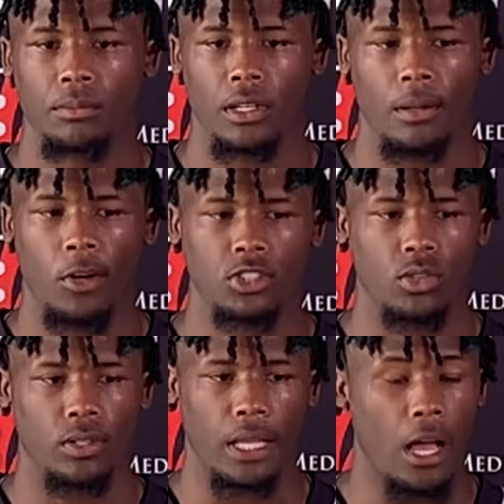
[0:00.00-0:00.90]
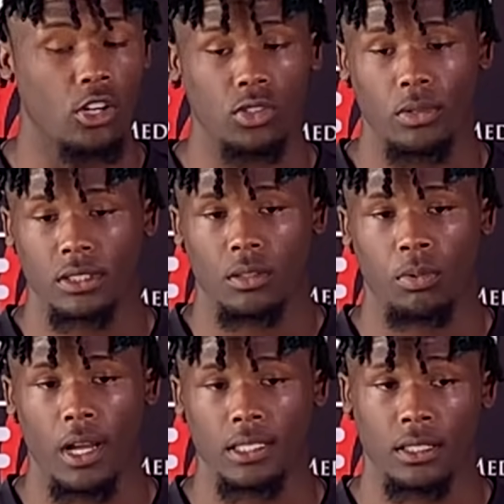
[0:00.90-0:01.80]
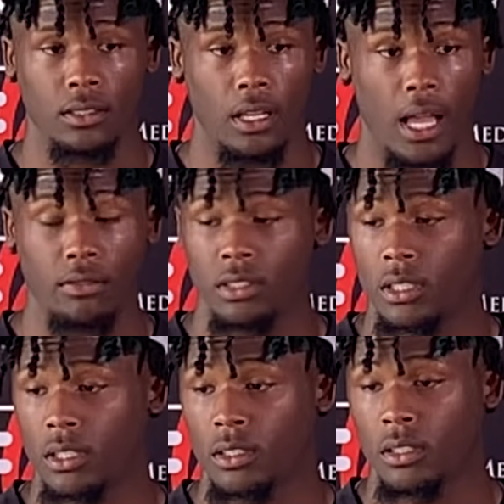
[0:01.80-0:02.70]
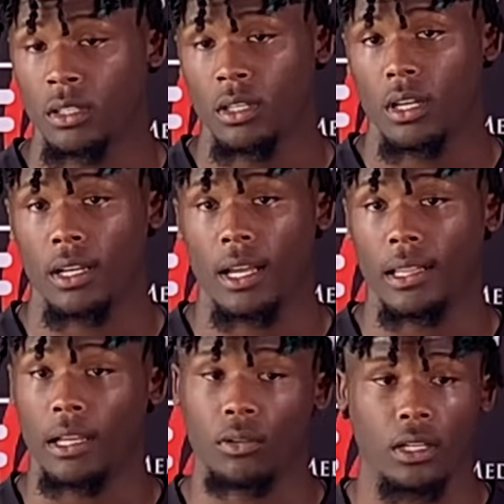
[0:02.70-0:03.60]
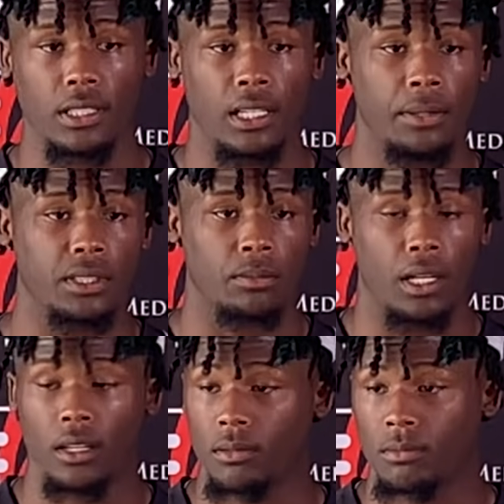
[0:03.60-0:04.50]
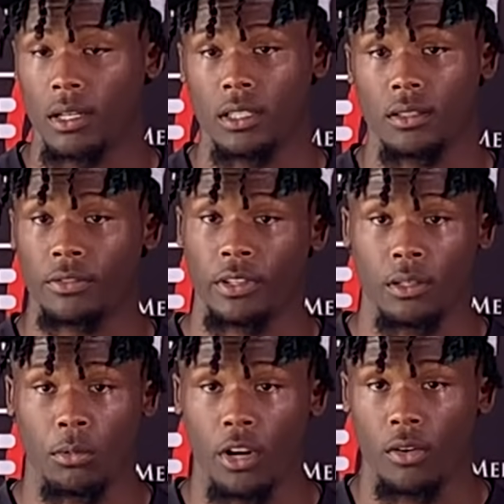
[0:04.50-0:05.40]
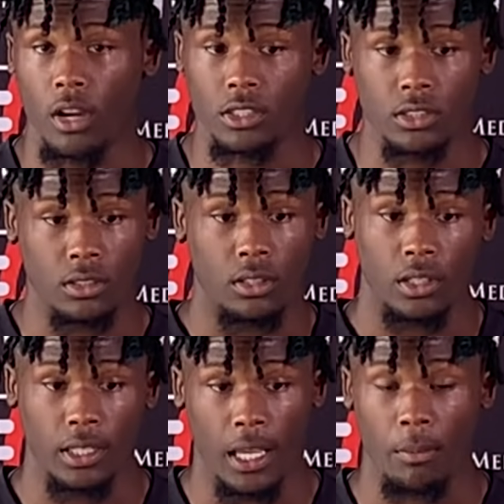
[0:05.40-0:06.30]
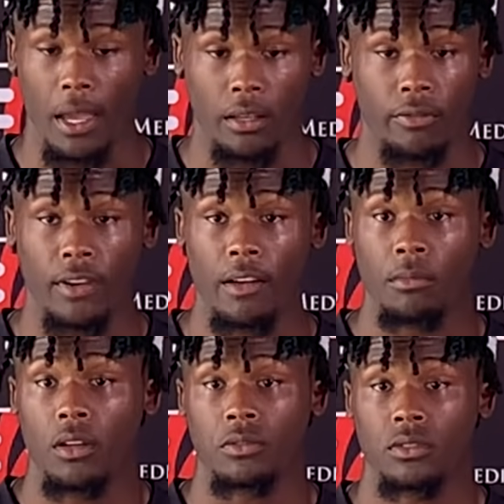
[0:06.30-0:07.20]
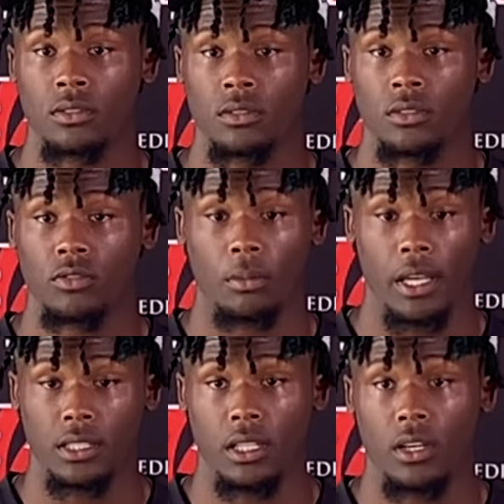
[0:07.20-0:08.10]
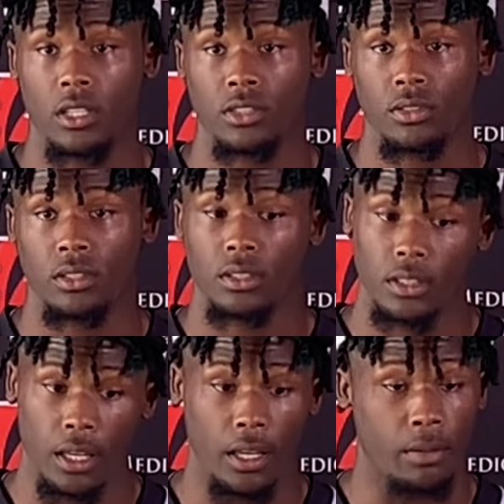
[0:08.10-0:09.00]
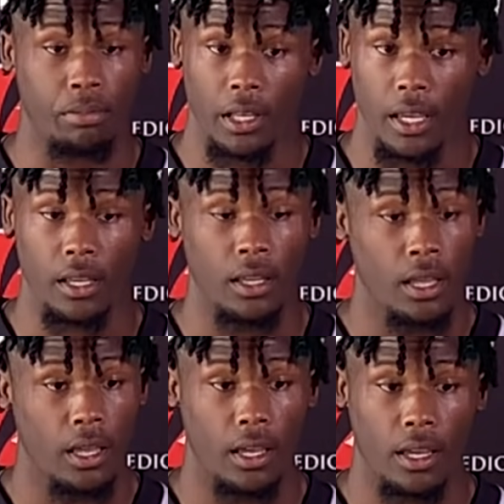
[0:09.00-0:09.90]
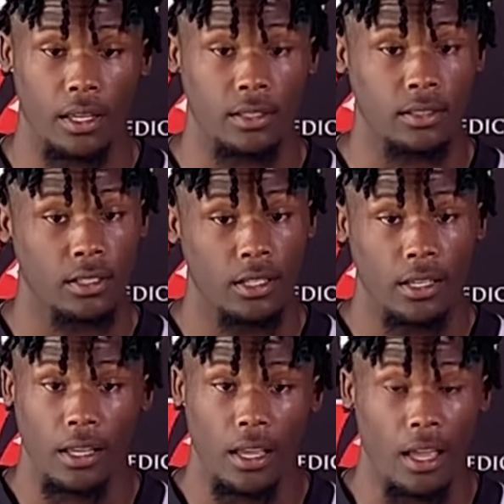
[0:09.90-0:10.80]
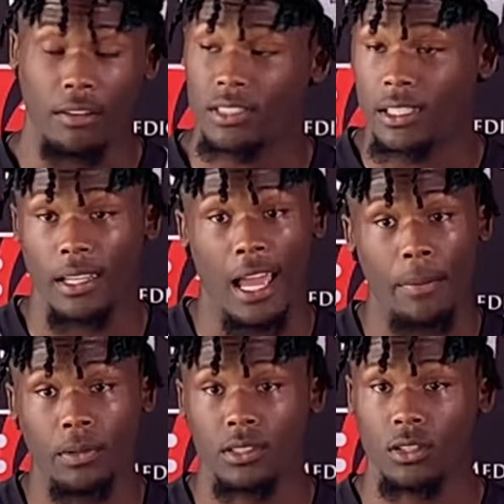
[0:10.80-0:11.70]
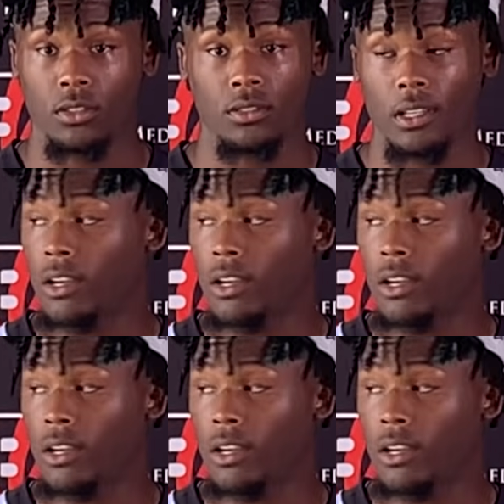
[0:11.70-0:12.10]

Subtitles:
But I also wasn't surprised because I've seen a guy, like when I was at Clemson, my good friend Amari Rogers, you know, he came back in 5 months from an ACL injury. Yeah, and played. And I've seen it happen, so...